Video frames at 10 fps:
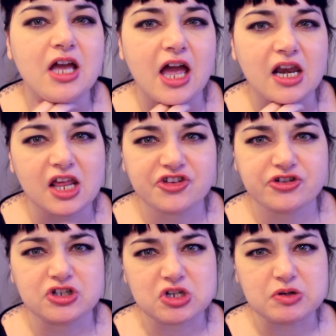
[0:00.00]
unless
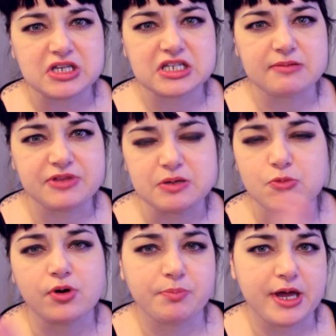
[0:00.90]
you're doing something
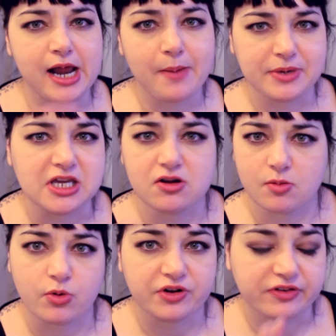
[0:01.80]
more pin-up-y or
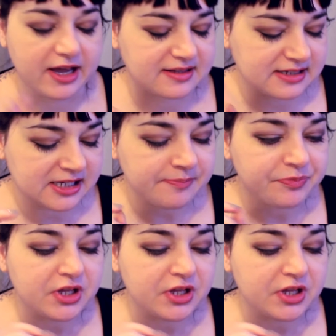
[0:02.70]
more sexy.